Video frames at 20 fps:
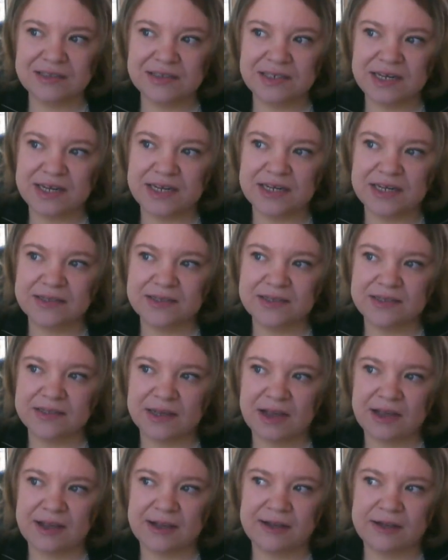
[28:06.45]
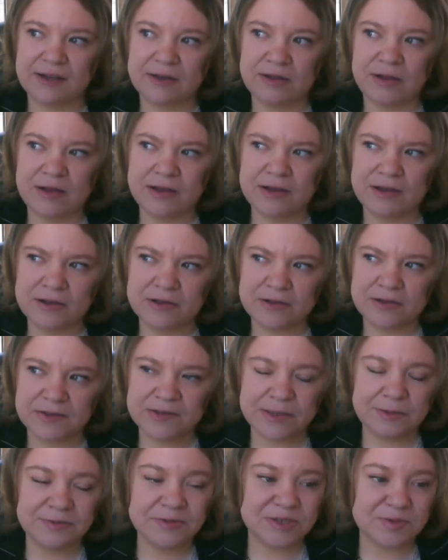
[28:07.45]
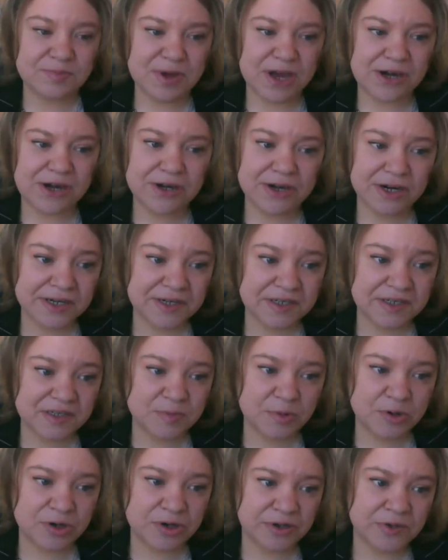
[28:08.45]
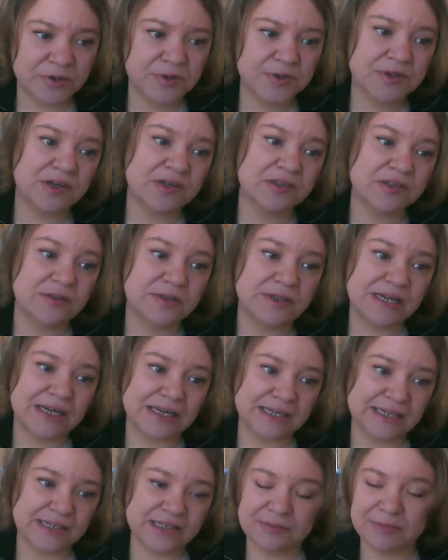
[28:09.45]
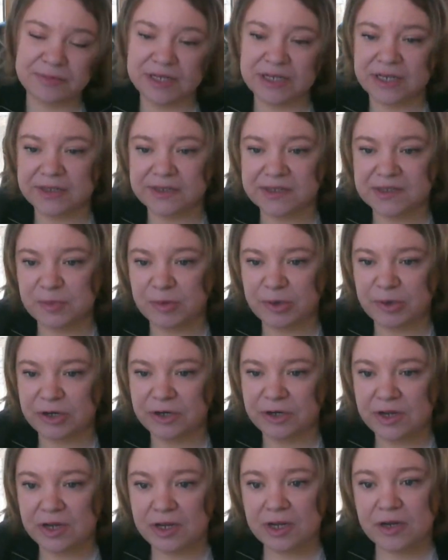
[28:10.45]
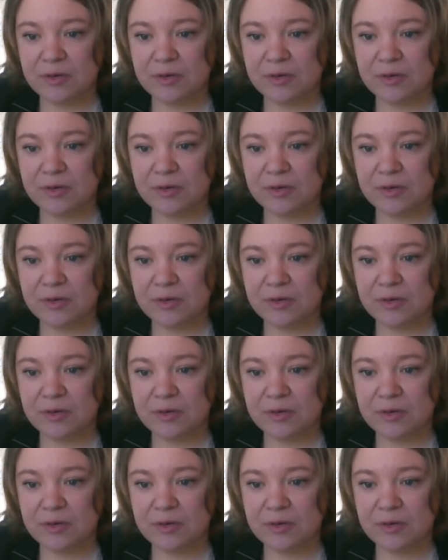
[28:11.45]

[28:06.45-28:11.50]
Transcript: takes a subject matter expert who's also an academic expert